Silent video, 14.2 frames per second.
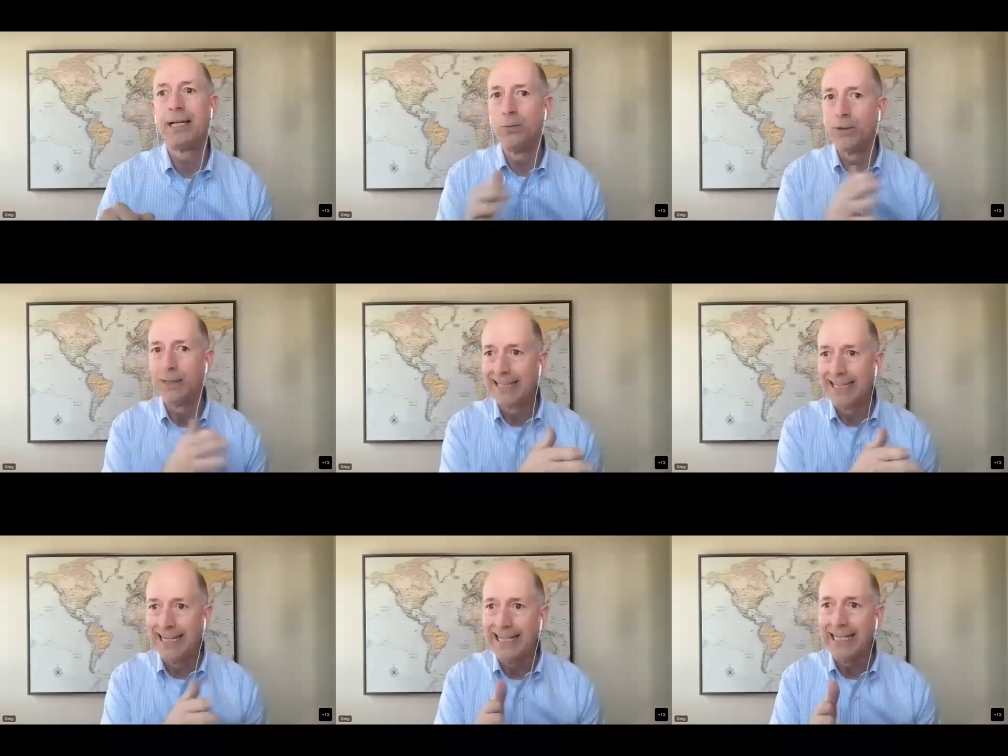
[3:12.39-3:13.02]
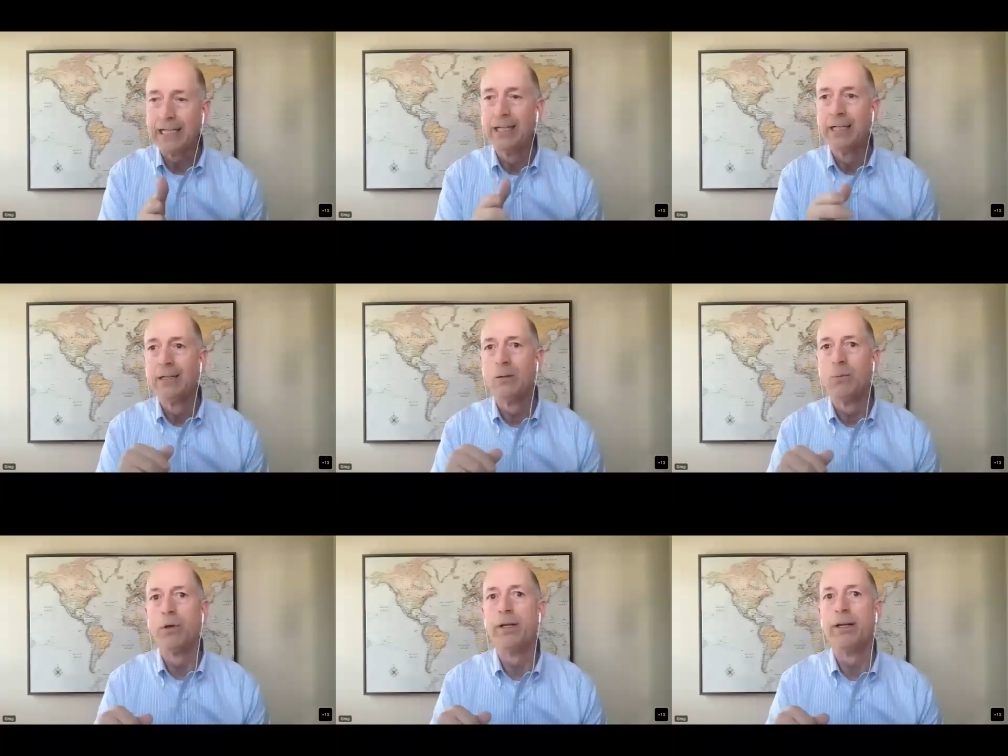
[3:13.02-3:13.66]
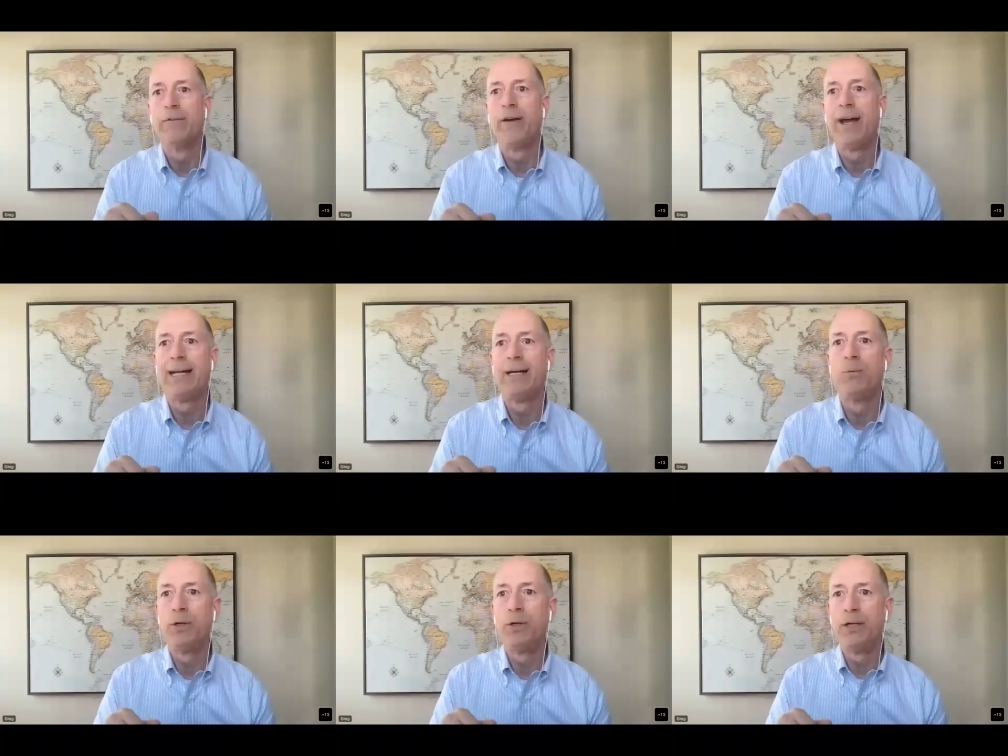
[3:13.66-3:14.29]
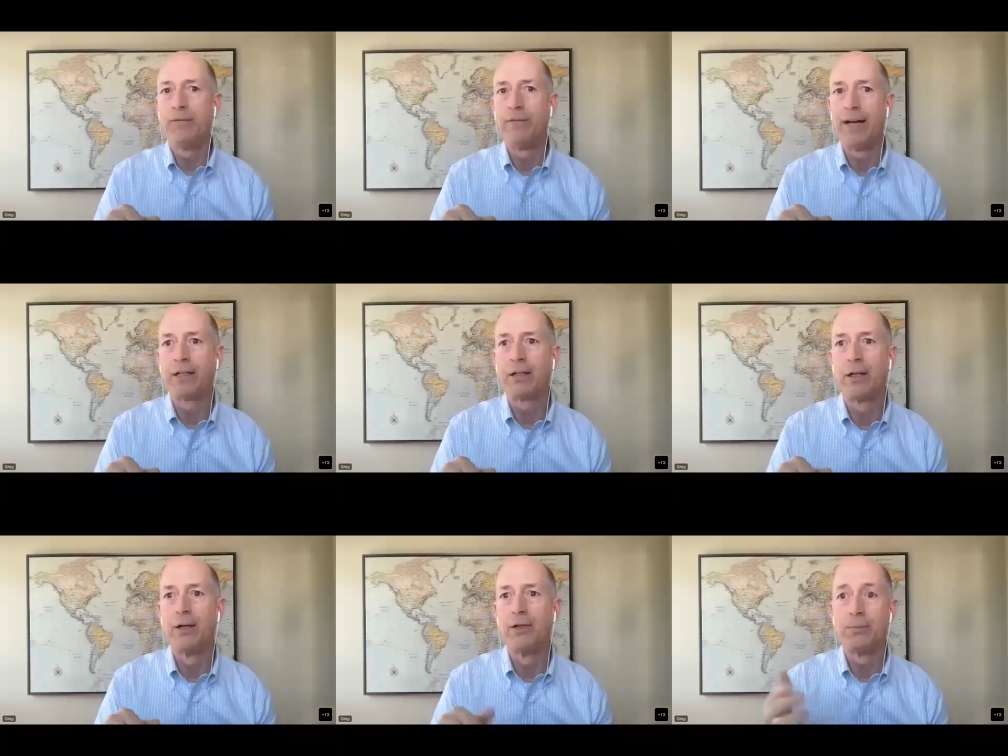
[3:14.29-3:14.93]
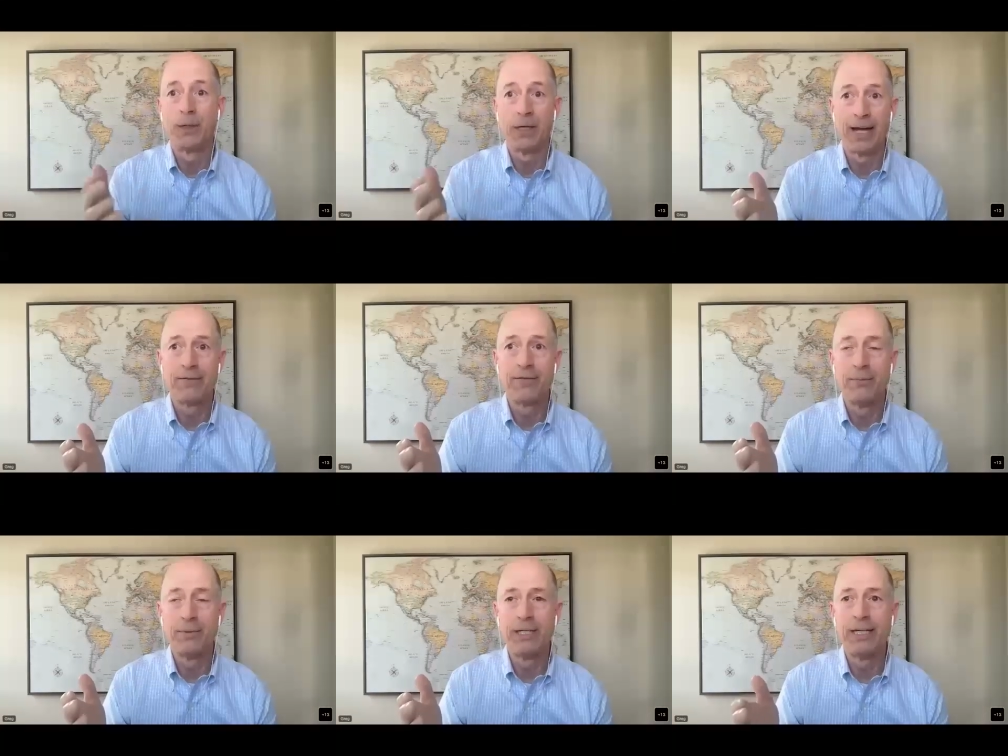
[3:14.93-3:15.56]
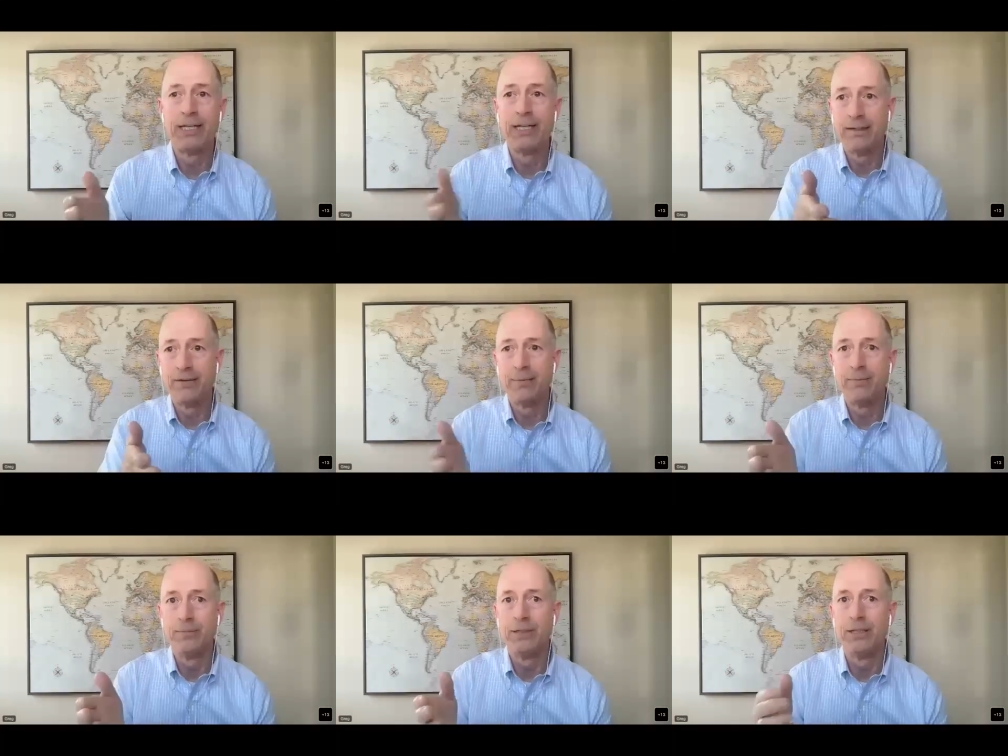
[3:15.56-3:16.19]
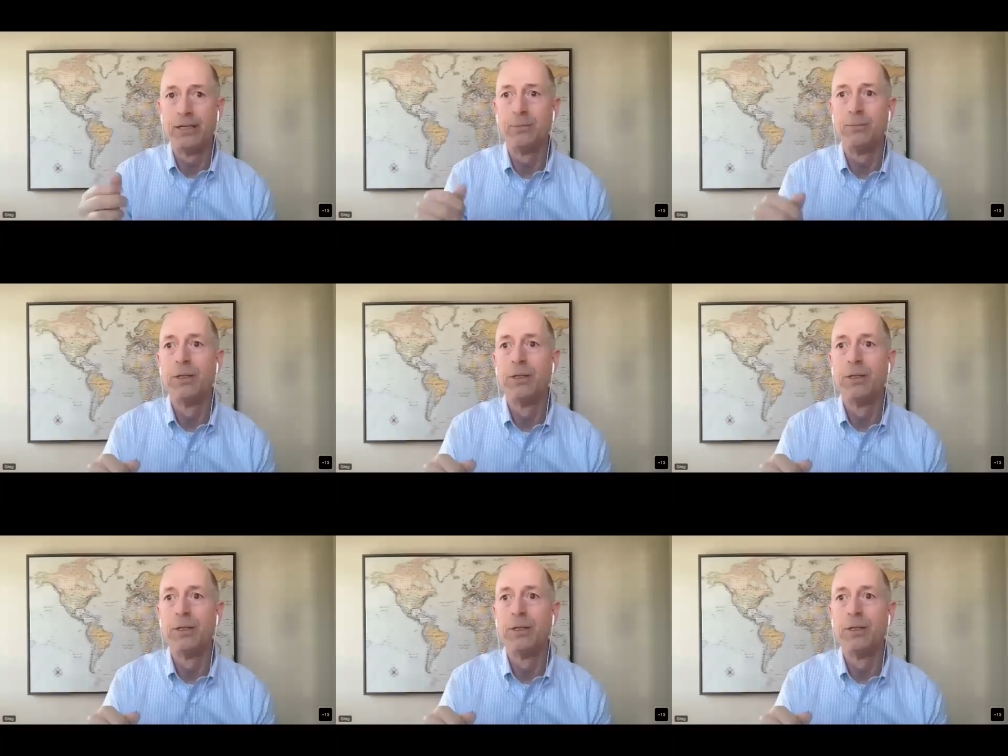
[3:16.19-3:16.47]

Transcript: You would think wouldn't have had wouldn't have had to close, but a lot of them did, and even you know,